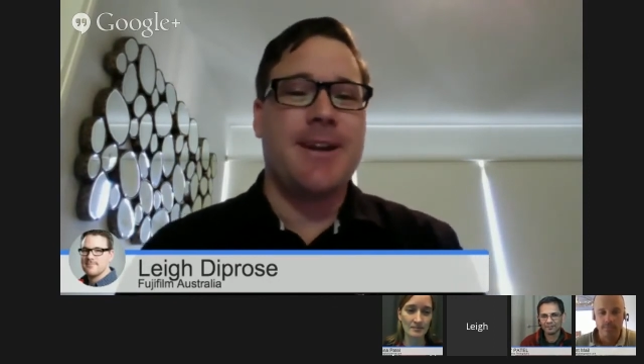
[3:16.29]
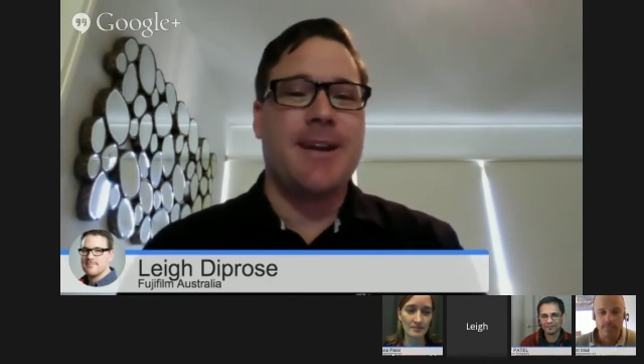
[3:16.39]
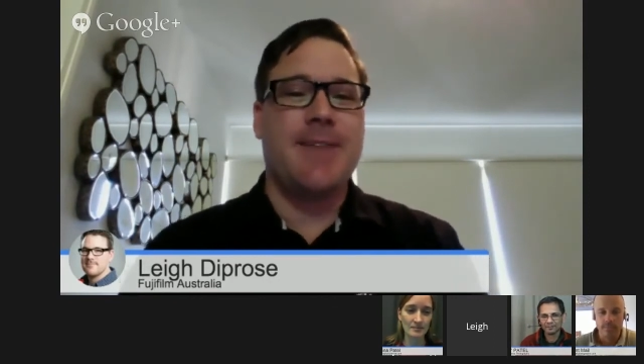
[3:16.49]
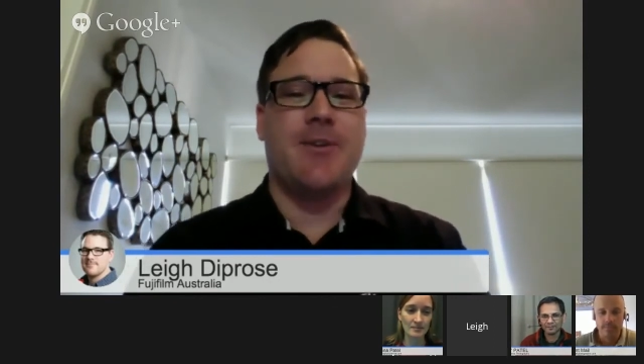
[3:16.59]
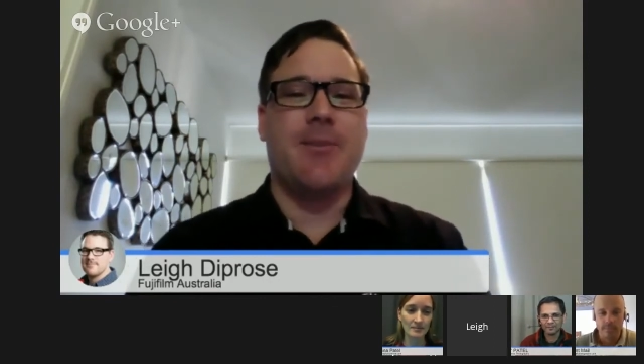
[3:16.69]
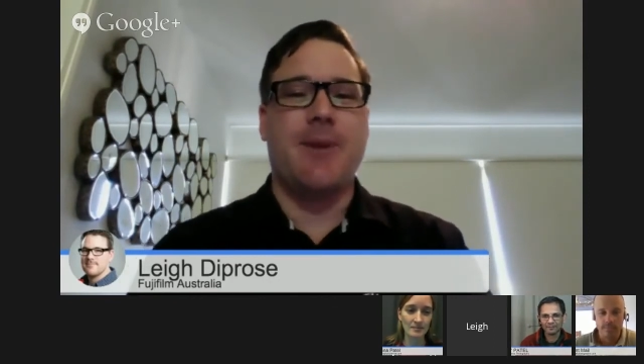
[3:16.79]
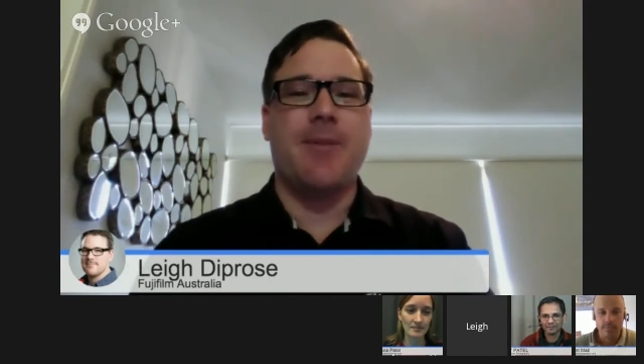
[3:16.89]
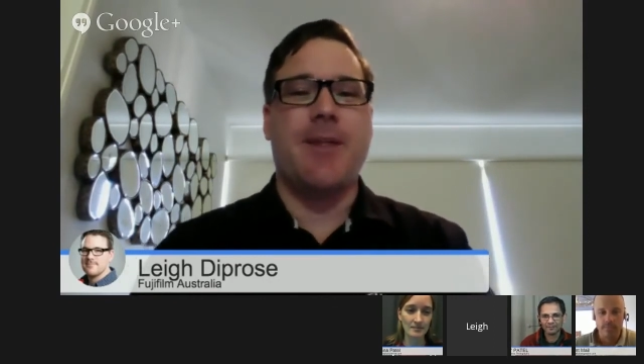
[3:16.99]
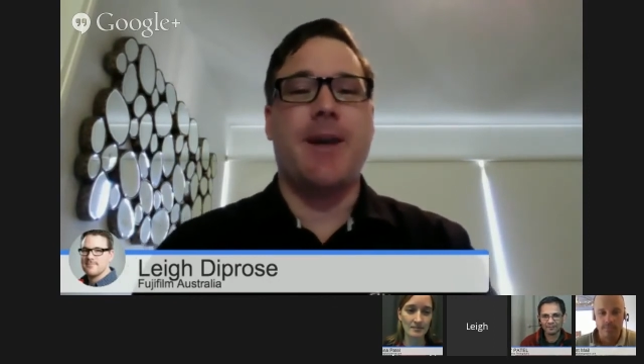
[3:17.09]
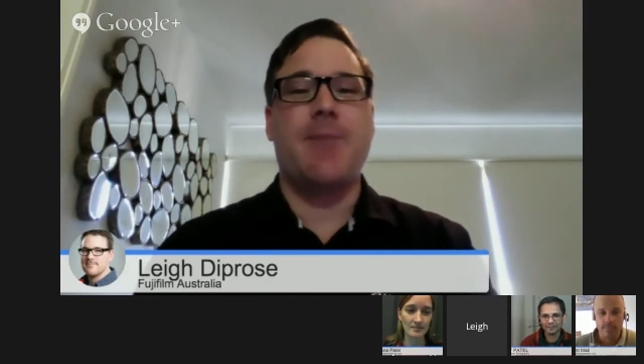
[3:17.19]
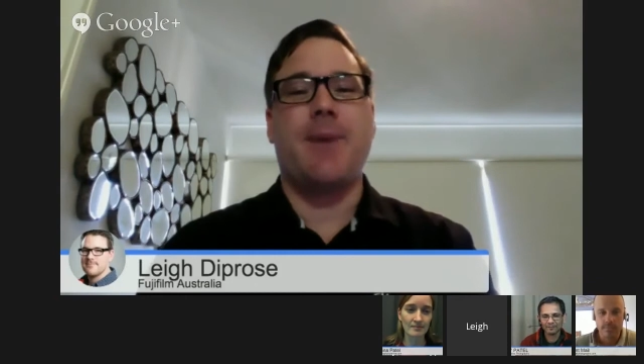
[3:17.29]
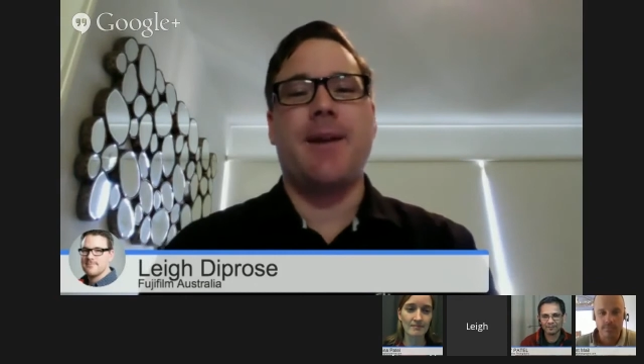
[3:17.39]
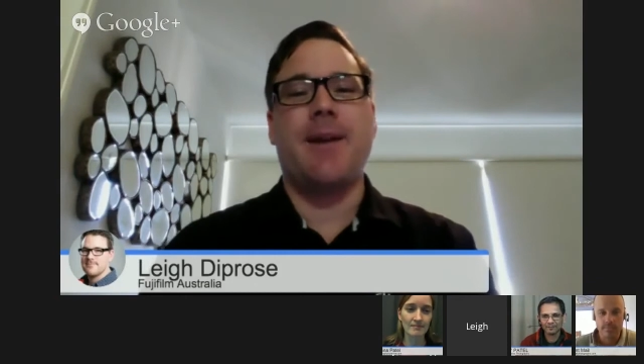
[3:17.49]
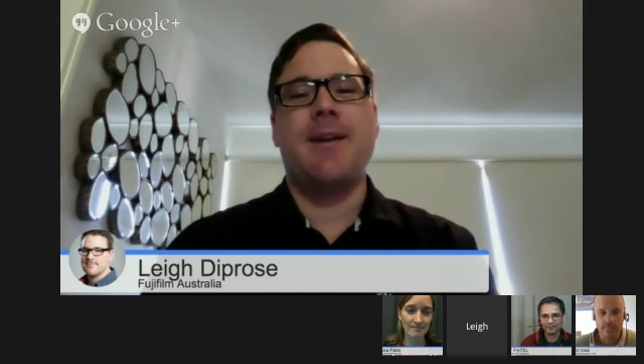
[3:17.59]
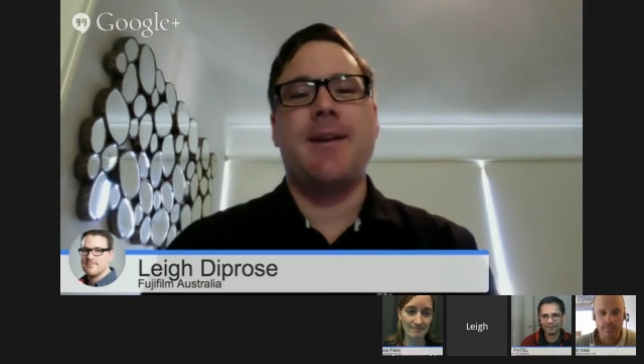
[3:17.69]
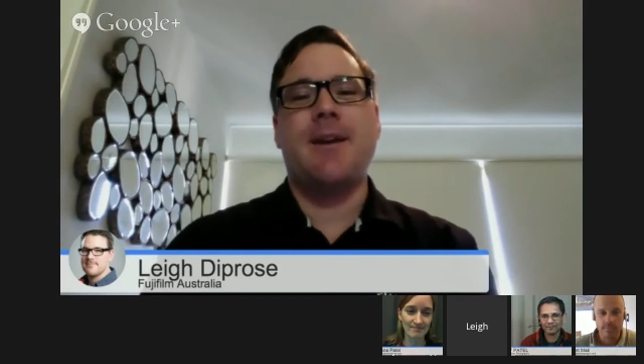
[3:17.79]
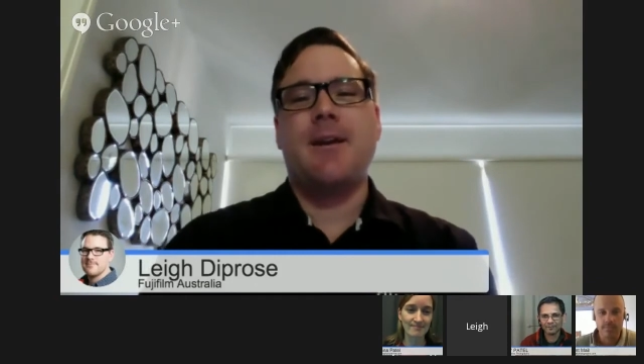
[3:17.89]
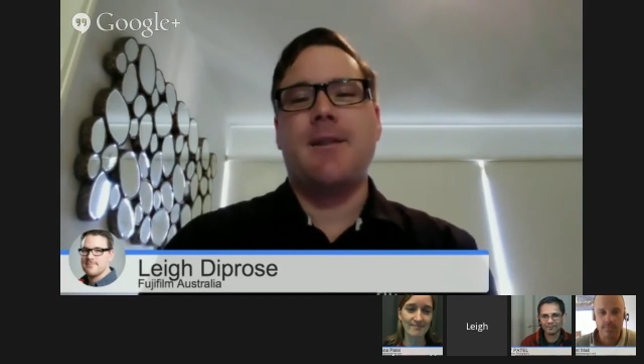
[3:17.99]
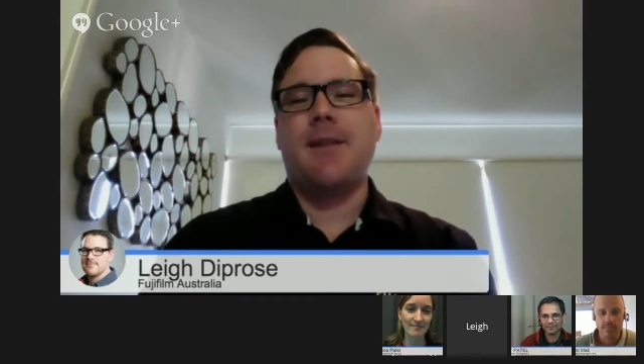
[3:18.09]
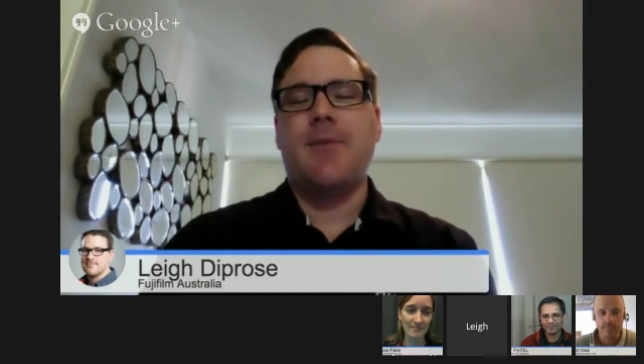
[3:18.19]
if you remember that, but
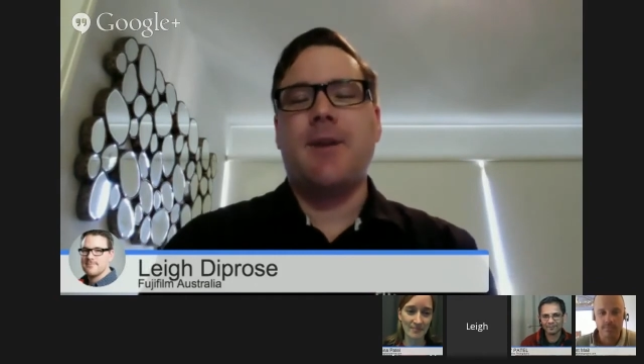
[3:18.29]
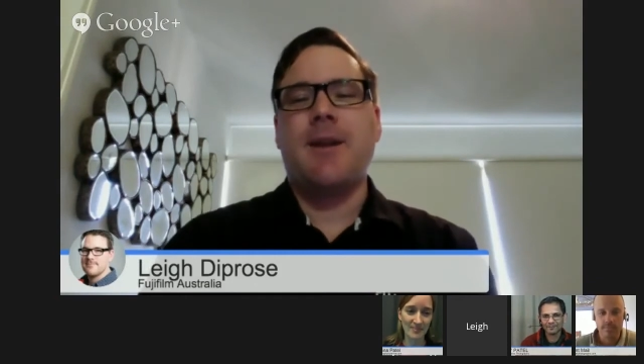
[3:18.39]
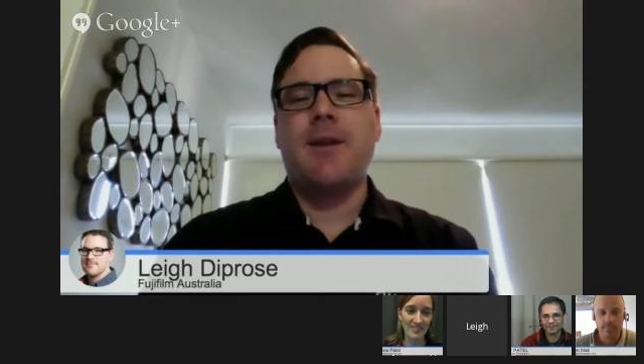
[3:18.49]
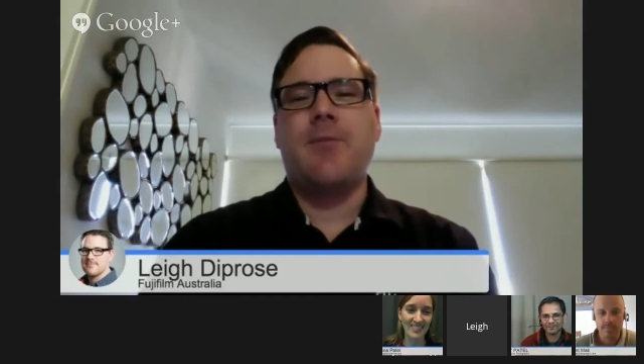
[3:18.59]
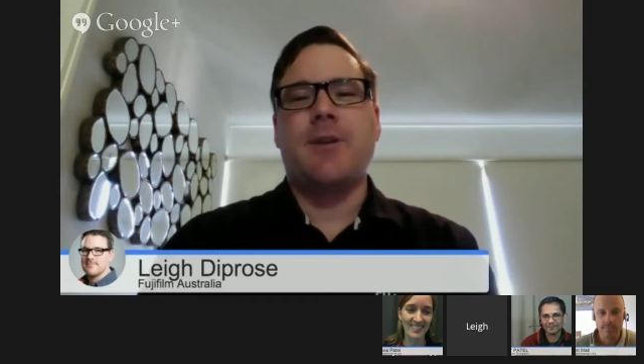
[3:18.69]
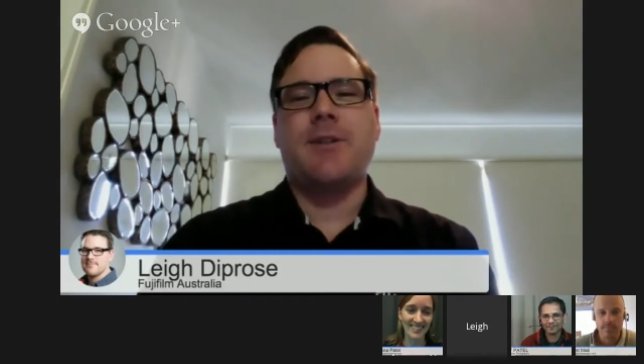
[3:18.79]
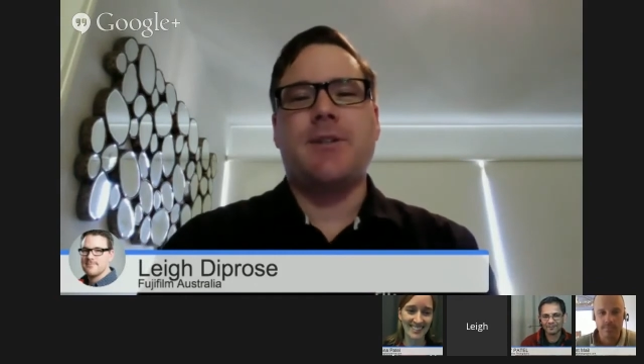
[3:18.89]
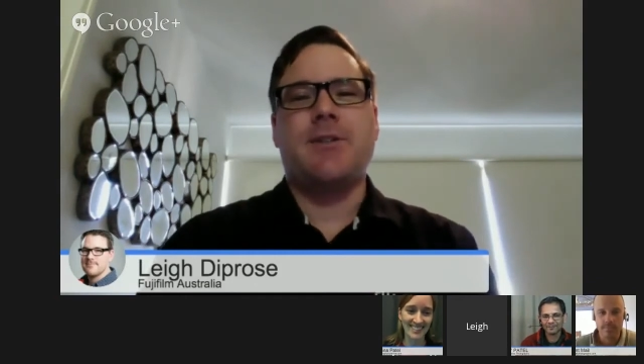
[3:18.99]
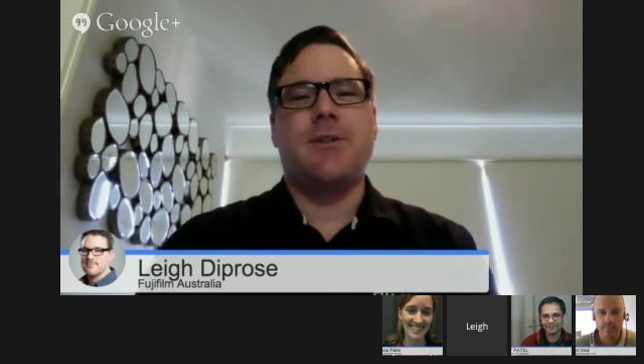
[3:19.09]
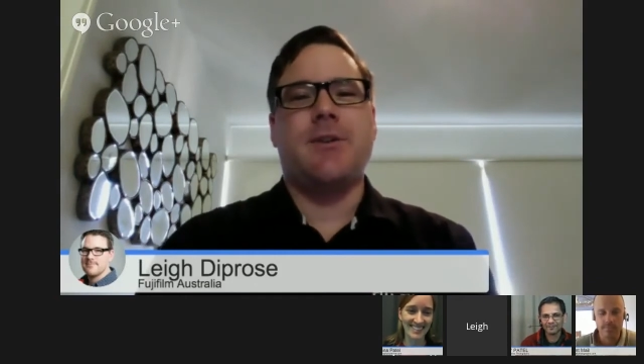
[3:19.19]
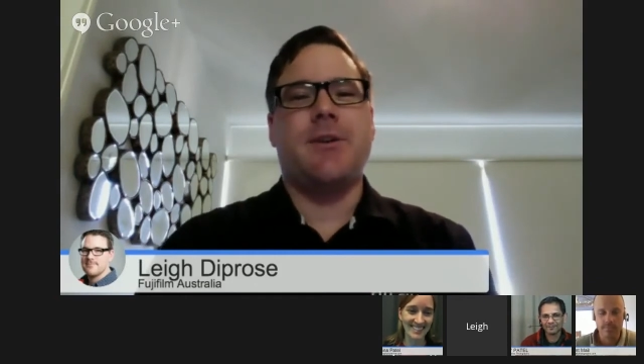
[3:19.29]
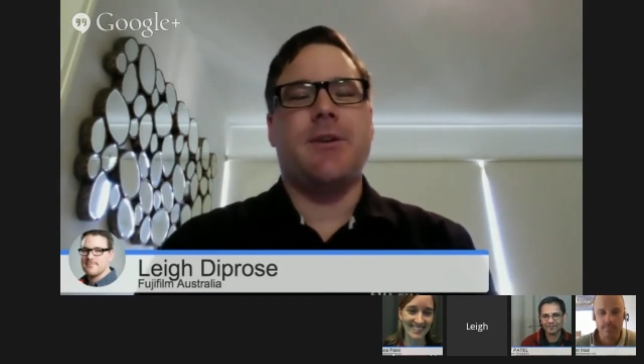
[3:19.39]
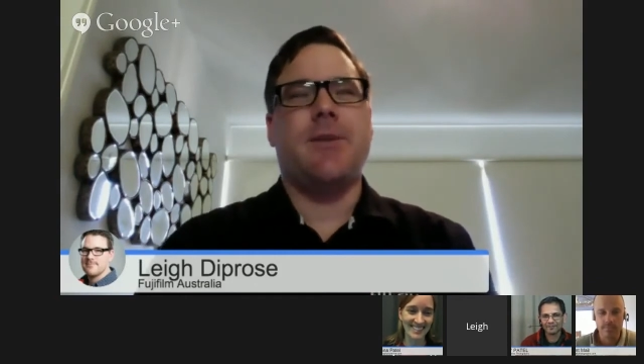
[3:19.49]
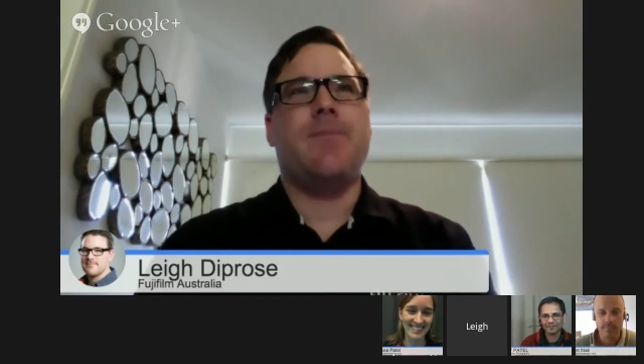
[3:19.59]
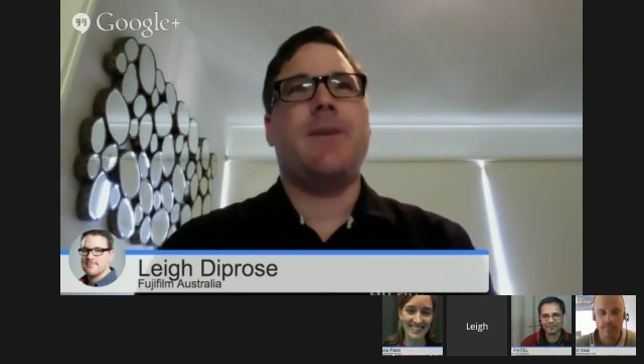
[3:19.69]
they really wanted to